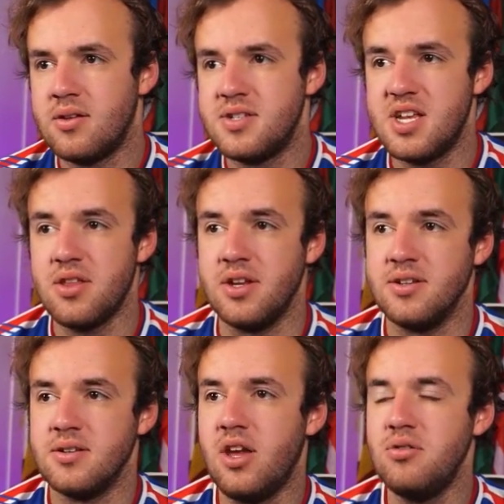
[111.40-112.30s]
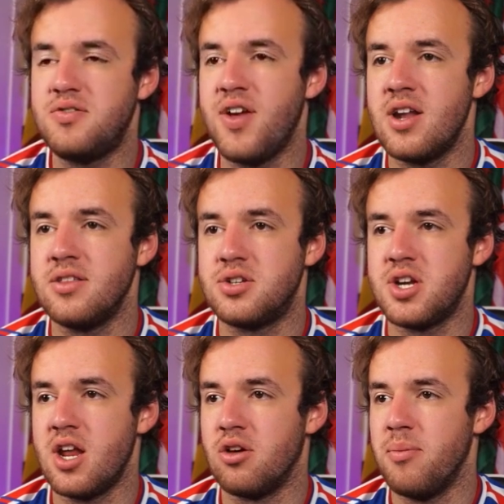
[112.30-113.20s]
Zealand, huge fan of the
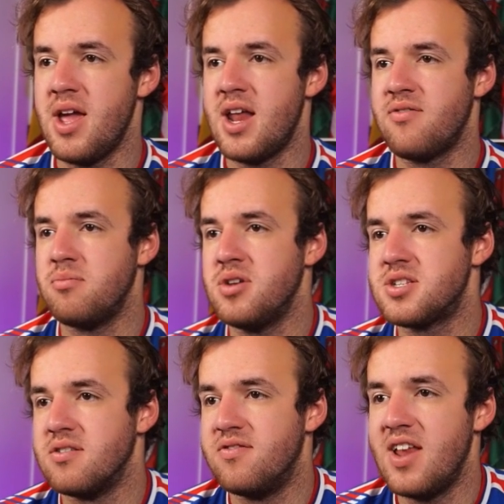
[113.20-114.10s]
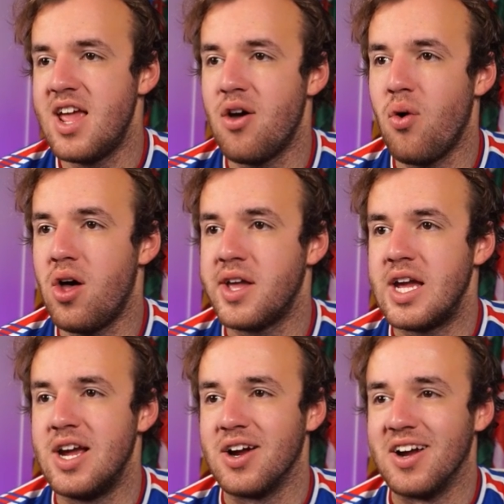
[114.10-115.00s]
channel. Man, haven't missed a video all
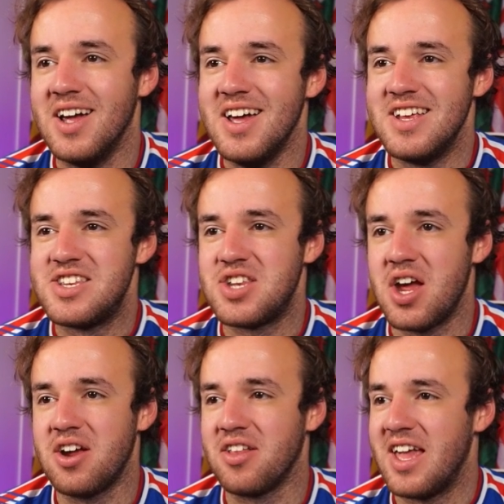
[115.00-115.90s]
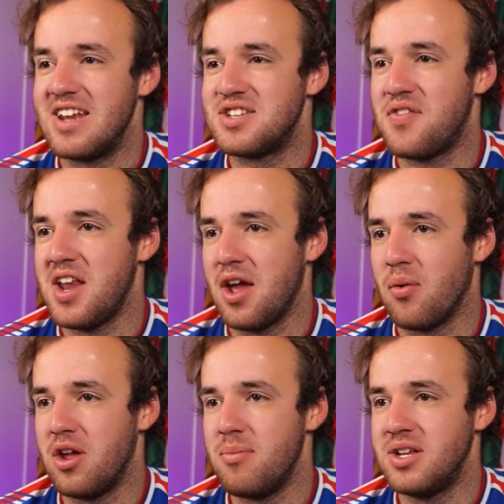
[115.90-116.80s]
year. Saw your latest video
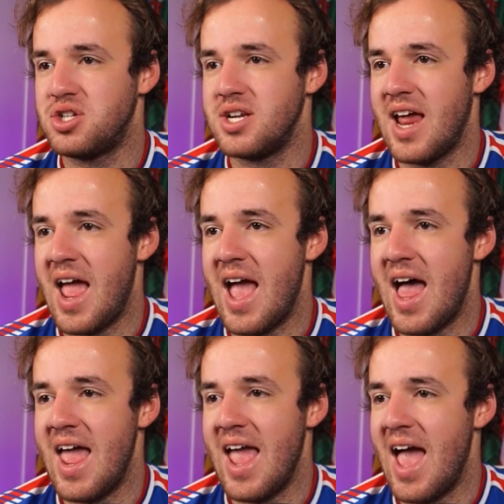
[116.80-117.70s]
where you mentioned AI